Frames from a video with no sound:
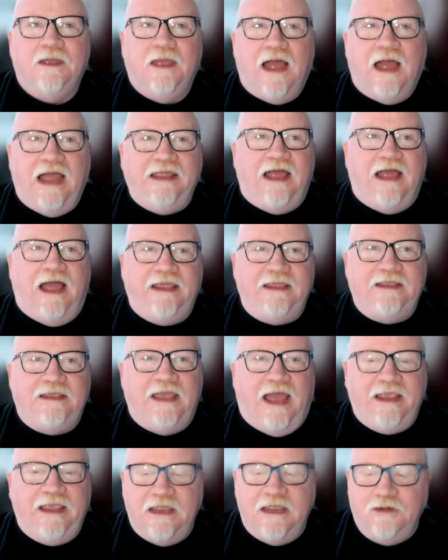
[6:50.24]

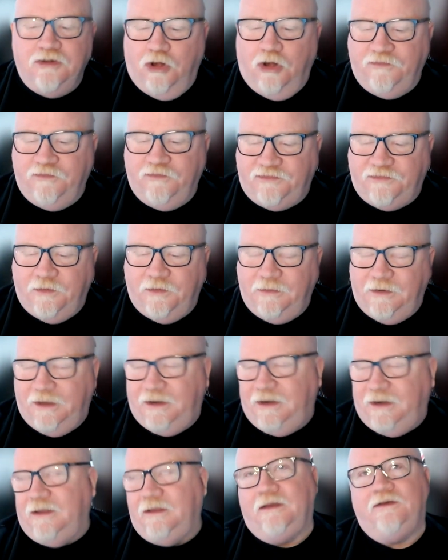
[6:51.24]
I get nervous.
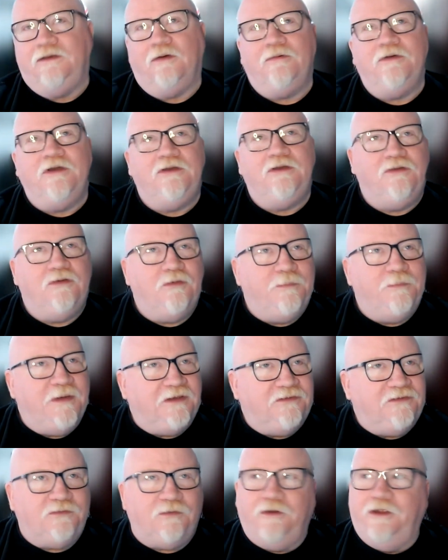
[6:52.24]
I don't want to do a
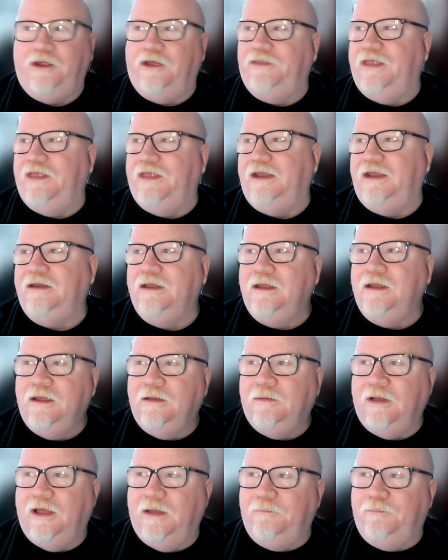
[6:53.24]
big story on that,
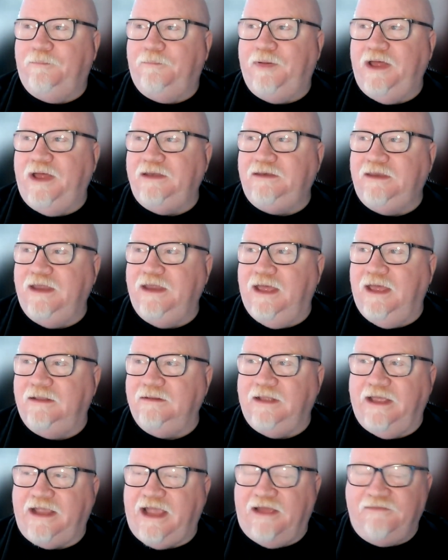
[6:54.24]
but
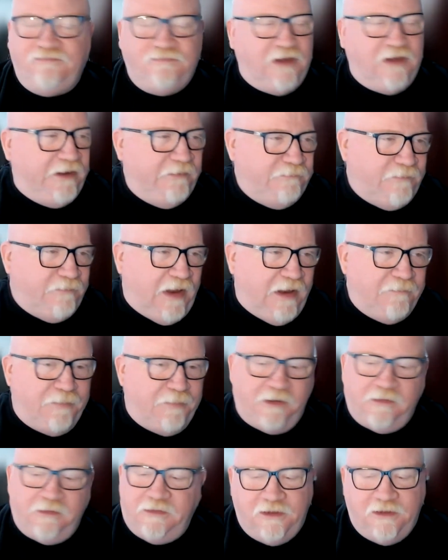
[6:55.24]
like I
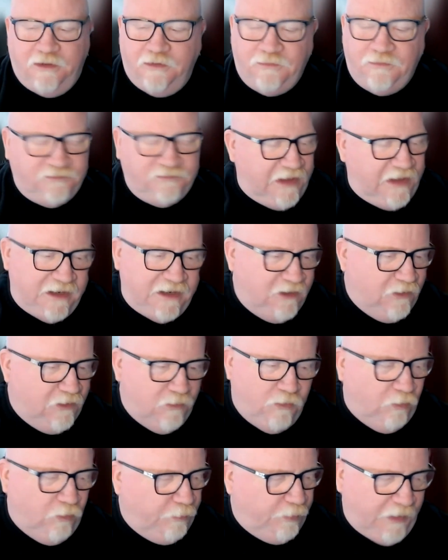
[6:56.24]
barely use any
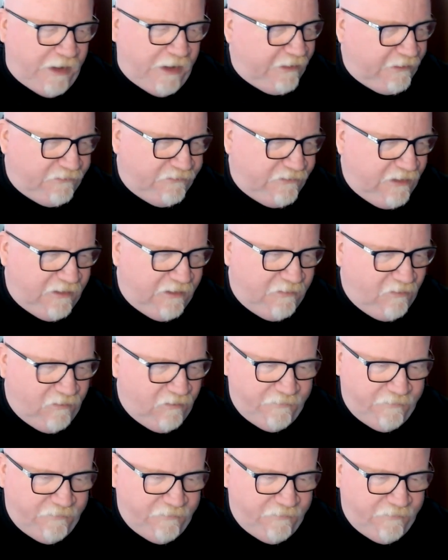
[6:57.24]
Google products anymore.